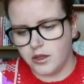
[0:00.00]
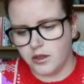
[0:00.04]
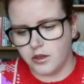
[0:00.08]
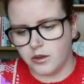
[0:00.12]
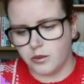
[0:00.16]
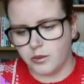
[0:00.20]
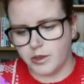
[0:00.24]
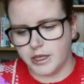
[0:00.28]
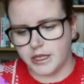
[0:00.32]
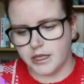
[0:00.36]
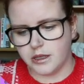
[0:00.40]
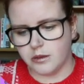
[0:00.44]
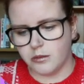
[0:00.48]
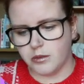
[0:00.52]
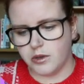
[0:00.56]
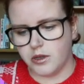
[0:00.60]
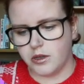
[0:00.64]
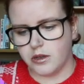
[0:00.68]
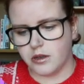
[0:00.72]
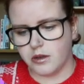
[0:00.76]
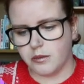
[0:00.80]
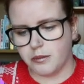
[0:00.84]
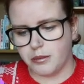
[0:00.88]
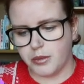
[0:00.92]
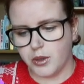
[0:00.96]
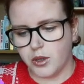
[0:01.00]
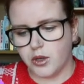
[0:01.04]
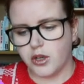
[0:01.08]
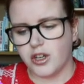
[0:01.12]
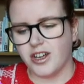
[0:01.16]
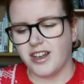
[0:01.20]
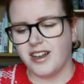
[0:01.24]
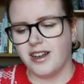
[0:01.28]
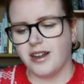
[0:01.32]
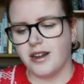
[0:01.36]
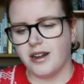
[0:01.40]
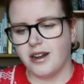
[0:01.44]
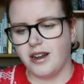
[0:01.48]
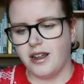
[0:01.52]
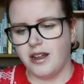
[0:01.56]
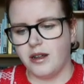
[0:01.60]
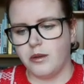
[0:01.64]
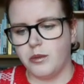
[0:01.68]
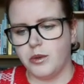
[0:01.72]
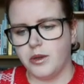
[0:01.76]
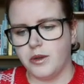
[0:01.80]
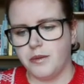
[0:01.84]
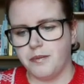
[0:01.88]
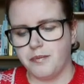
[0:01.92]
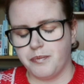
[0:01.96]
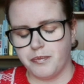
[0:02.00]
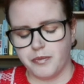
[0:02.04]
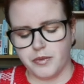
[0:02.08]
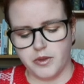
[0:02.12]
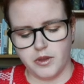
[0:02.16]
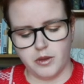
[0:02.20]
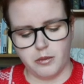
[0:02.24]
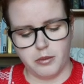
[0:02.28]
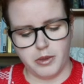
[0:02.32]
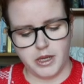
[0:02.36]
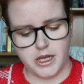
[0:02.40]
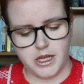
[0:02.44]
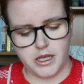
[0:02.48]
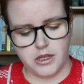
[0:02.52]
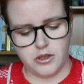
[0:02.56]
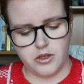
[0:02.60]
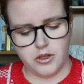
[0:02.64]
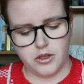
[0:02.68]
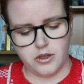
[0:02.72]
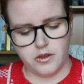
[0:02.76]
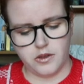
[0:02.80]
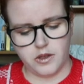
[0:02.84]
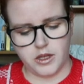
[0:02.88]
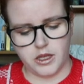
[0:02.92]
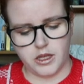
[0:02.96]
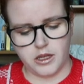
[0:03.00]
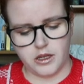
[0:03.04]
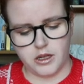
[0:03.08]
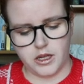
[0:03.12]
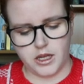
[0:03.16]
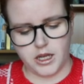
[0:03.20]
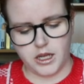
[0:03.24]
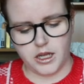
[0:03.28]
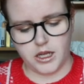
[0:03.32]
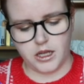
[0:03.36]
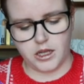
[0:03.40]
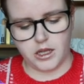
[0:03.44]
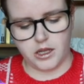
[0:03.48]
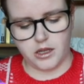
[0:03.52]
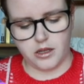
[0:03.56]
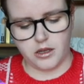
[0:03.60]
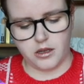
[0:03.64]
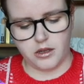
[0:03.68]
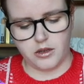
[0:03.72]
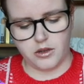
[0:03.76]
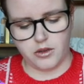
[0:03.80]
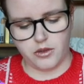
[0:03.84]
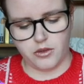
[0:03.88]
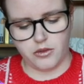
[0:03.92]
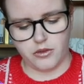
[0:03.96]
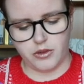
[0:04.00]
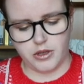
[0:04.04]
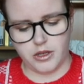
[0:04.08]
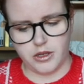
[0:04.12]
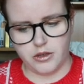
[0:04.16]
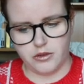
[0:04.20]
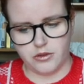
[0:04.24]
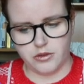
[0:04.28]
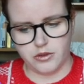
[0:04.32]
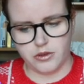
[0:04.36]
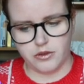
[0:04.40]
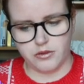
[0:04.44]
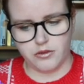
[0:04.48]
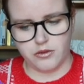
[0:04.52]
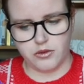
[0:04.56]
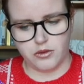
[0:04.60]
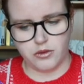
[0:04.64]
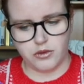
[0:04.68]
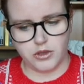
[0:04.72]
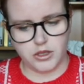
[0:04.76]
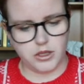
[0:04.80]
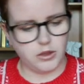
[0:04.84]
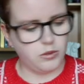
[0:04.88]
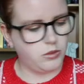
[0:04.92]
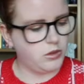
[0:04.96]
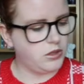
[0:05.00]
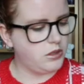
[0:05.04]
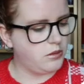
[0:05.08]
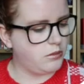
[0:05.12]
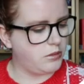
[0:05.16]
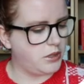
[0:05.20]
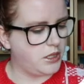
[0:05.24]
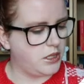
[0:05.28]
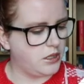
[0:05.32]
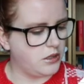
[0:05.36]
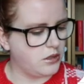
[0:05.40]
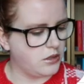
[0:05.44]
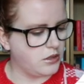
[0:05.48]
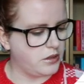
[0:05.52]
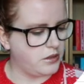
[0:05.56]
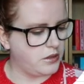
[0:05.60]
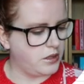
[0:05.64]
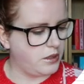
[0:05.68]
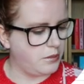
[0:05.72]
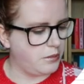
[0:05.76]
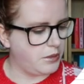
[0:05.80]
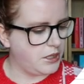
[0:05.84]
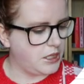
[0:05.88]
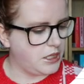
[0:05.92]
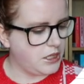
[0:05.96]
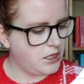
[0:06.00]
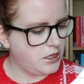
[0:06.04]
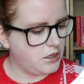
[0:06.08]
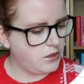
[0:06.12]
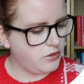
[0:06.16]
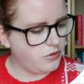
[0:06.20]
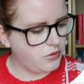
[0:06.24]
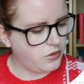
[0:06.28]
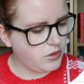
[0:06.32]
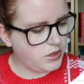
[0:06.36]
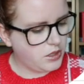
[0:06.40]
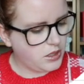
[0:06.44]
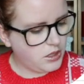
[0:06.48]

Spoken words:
the wedding book club. The pages, it had 341 pages, I believe.